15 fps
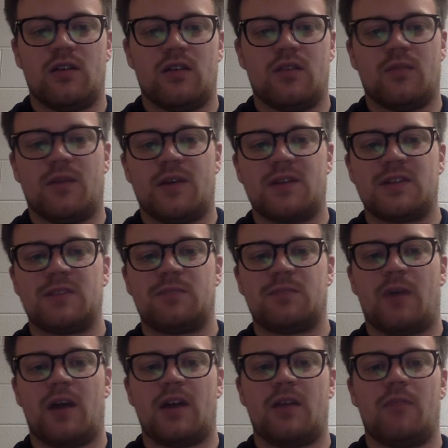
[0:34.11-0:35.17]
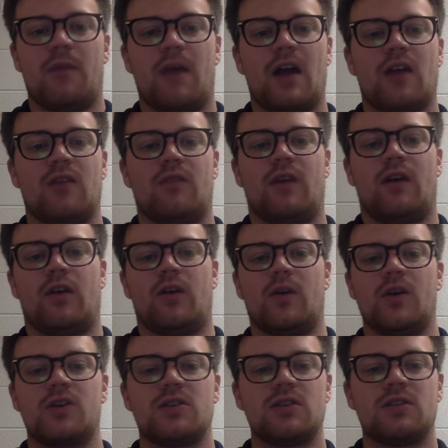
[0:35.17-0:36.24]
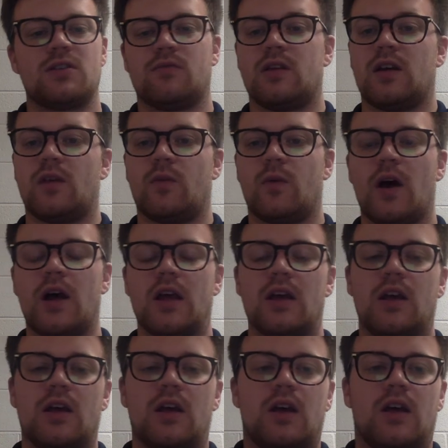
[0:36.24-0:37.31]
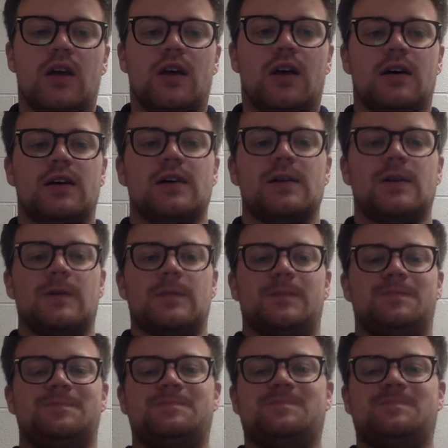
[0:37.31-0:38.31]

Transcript: in my spine and back evaluation, and why? Um,